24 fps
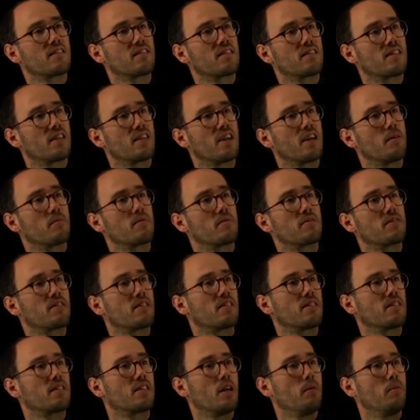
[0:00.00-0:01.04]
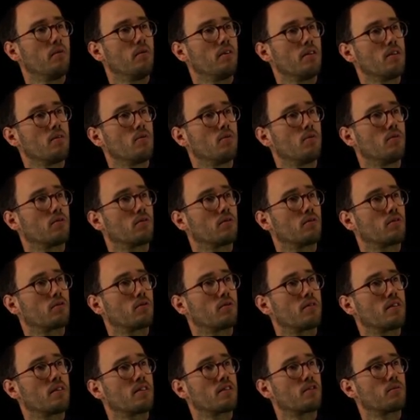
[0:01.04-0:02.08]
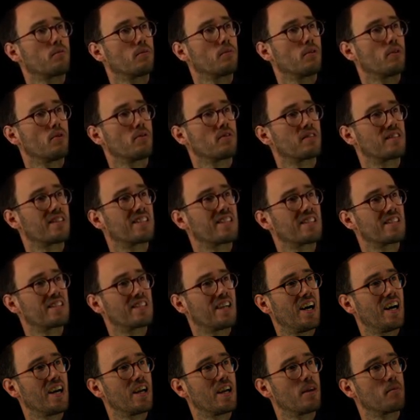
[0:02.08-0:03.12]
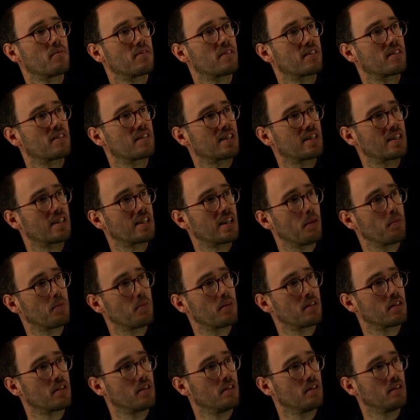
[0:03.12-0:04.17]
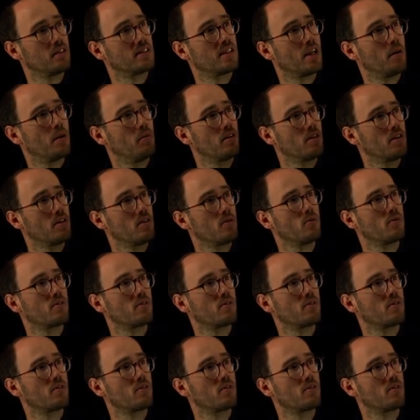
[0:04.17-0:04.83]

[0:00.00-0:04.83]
times w transpose times capital W,